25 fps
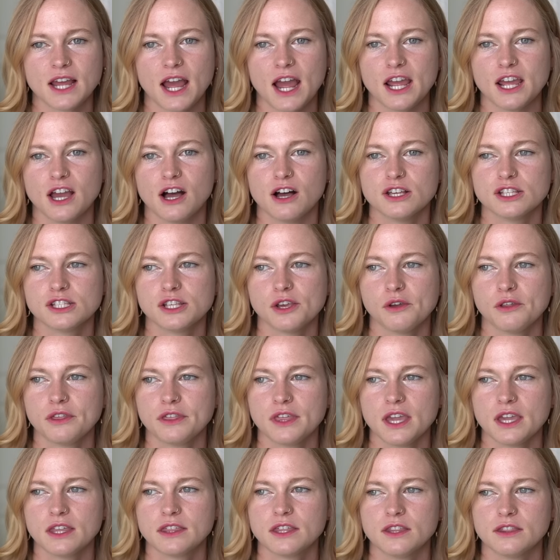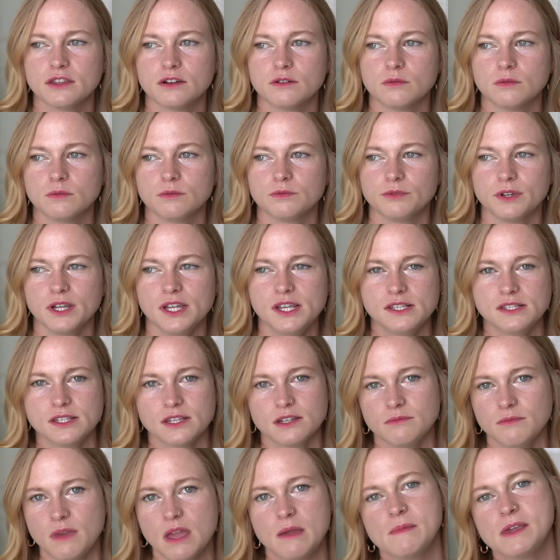i also think that the
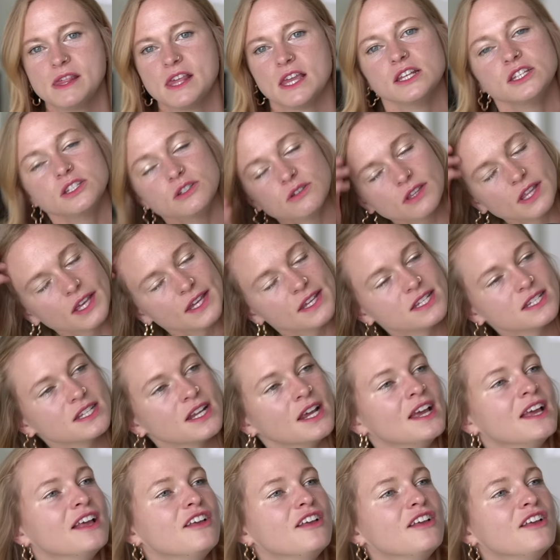reason maybe they do this